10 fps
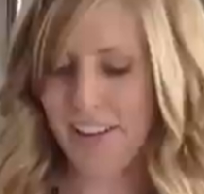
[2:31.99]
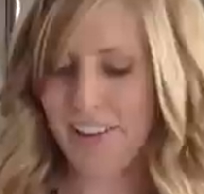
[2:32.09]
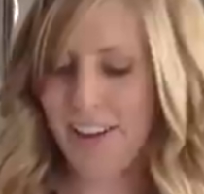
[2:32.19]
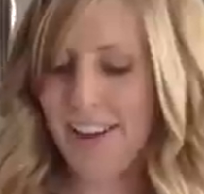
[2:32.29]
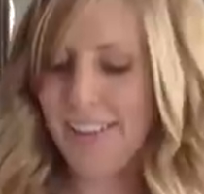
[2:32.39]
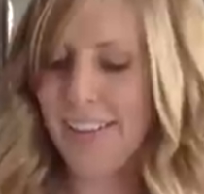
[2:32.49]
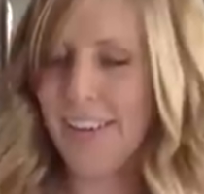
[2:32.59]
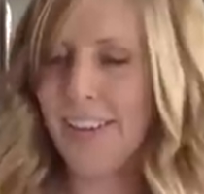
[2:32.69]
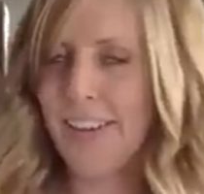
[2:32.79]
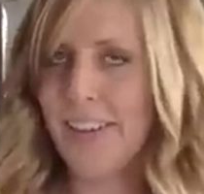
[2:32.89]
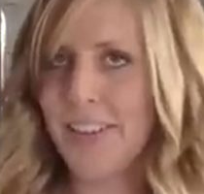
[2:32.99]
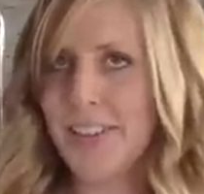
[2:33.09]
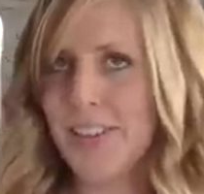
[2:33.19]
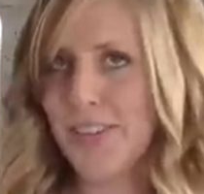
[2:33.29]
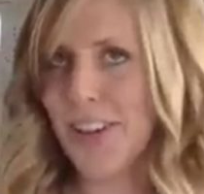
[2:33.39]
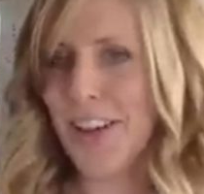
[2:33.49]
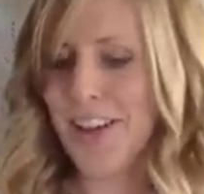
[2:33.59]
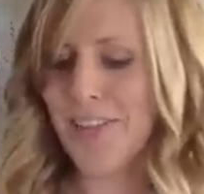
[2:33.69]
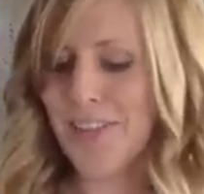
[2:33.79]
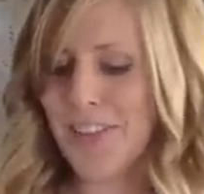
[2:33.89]
All right, there you go. So if,
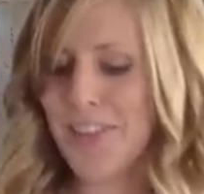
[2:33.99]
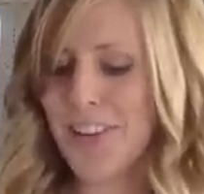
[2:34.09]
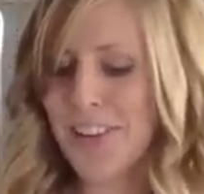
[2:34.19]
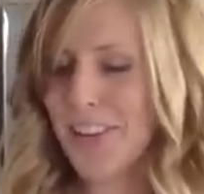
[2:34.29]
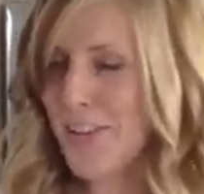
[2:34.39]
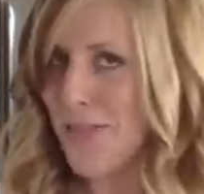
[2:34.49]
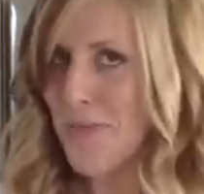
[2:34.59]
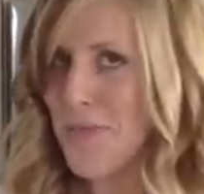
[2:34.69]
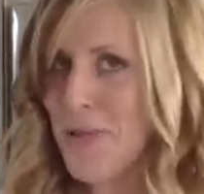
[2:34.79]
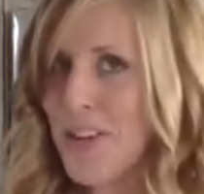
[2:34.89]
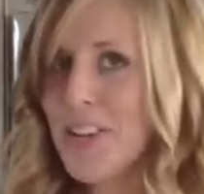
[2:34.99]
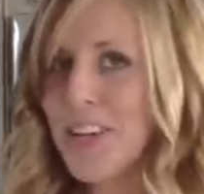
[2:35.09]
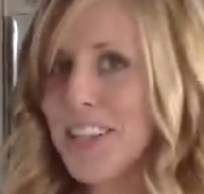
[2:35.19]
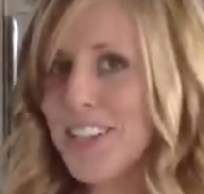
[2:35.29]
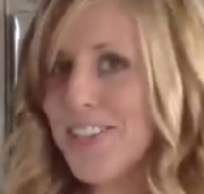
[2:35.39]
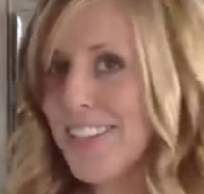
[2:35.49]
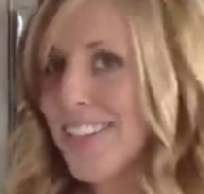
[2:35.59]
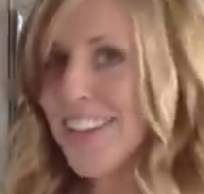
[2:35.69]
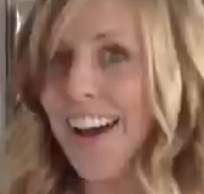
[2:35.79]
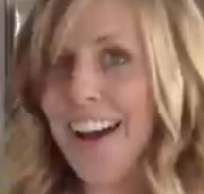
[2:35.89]
if you are looking for more
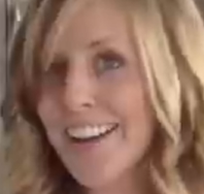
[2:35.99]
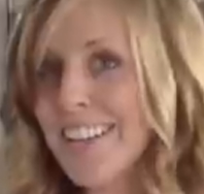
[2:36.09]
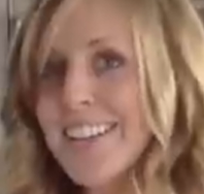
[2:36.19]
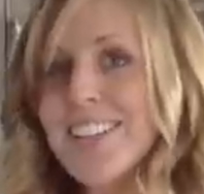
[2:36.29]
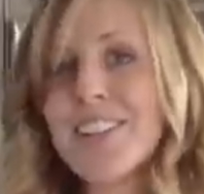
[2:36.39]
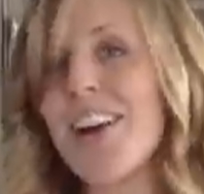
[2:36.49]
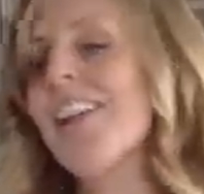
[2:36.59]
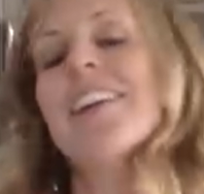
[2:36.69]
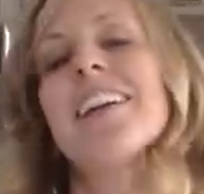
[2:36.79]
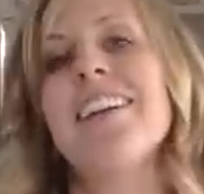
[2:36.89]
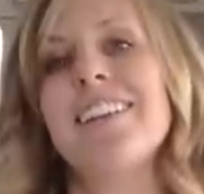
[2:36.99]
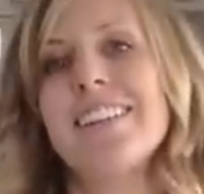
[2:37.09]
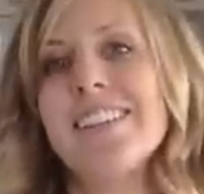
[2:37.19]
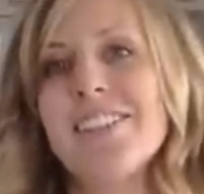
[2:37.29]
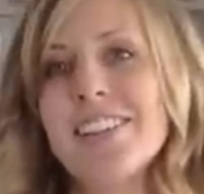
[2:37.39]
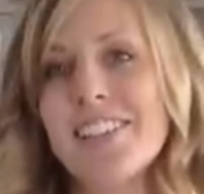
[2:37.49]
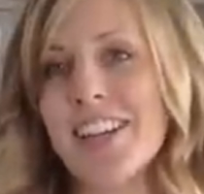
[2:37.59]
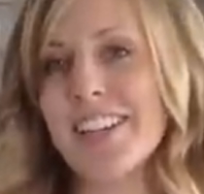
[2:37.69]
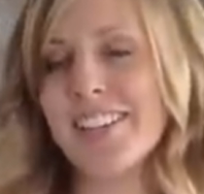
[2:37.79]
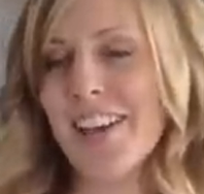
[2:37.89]
Christmas ideas or holiday ideas, you can
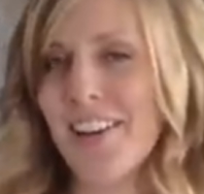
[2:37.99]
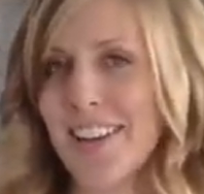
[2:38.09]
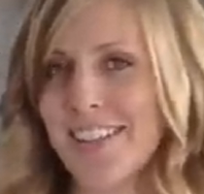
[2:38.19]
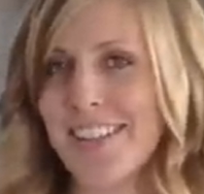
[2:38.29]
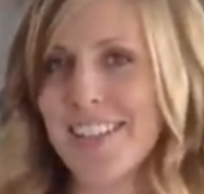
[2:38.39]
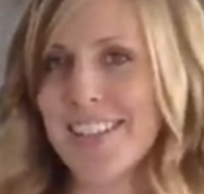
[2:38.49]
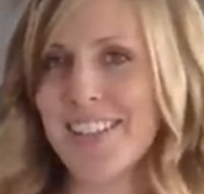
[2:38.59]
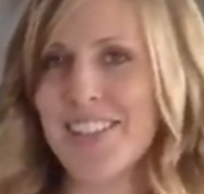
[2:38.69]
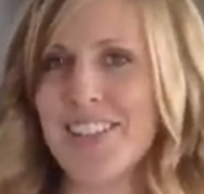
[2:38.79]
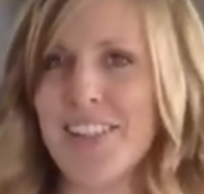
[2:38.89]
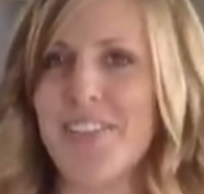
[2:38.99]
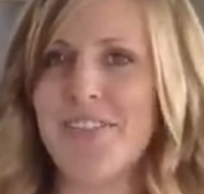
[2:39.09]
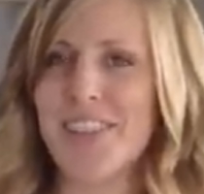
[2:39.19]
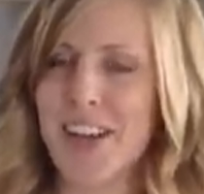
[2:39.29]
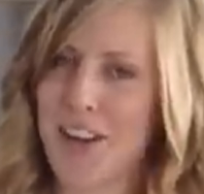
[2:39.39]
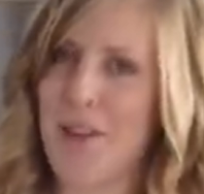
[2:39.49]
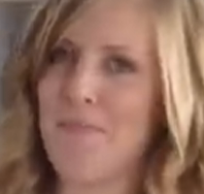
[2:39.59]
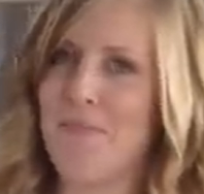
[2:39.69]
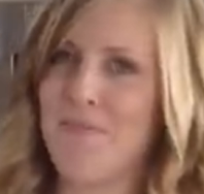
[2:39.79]
check us out at six sisters stuff dot com.